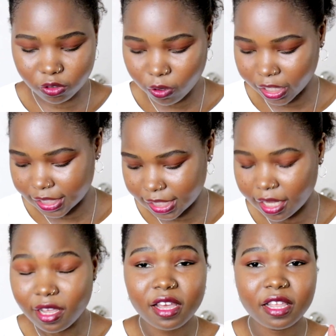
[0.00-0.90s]
good
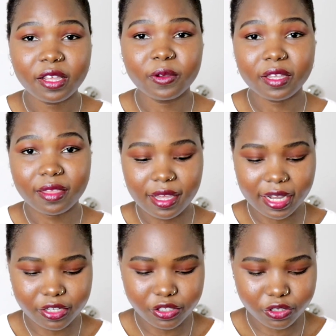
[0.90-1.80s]
quality. The only thing
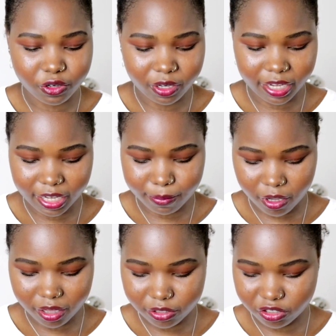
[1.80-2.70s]
I do not like
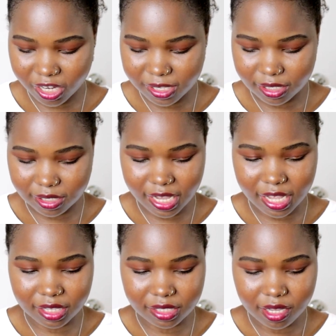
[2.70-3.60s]
about these dresses
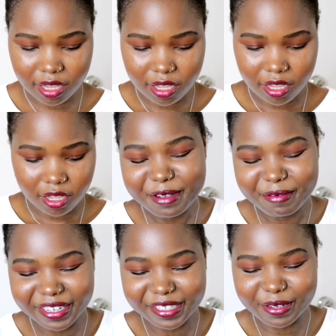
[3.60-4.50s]
is
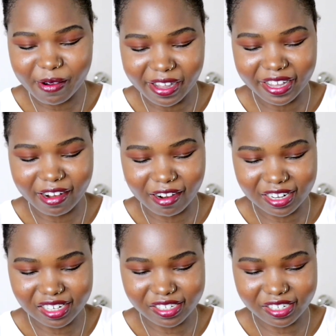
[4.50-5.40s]
it's quite
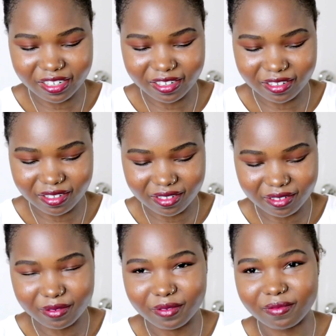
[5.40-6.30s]
hard to
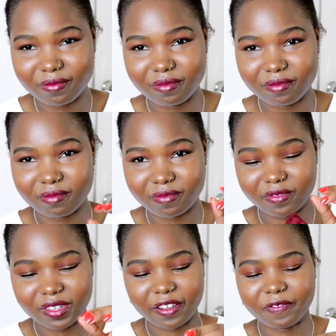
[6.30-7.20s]

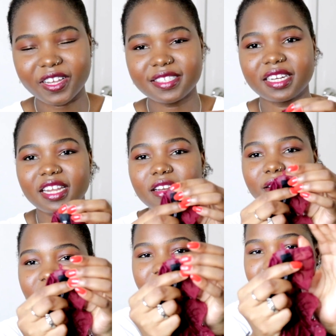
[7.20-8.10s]
like fasten in
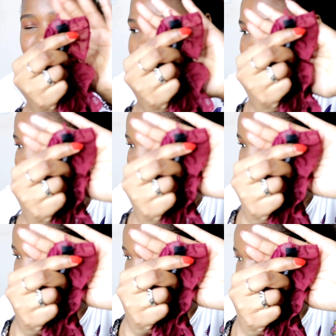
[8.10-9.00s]
because of like the
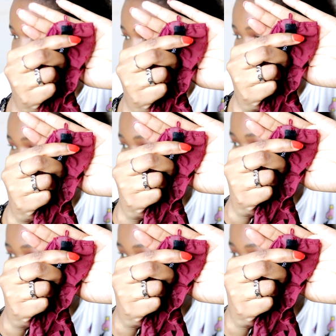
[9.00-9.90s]
little
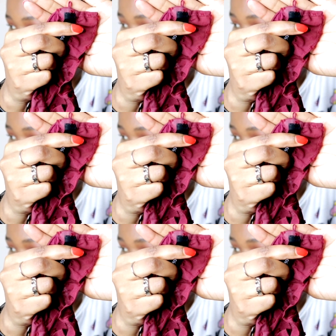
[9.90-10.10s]
loop.